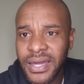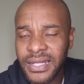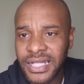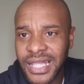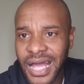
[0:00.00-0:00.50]

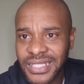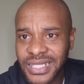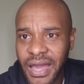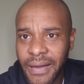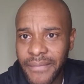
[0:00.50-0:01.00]

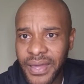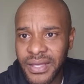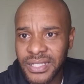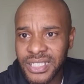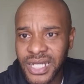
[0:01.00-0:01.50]
classier
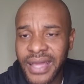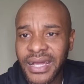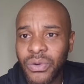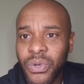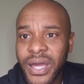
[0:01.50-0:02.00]

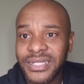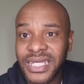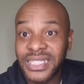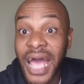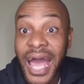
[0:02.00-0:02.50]
striker who has
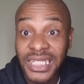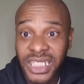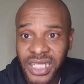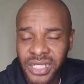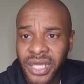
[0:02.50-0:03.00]
the
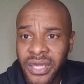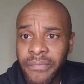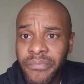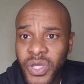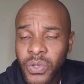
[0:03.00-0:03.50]
touch in him,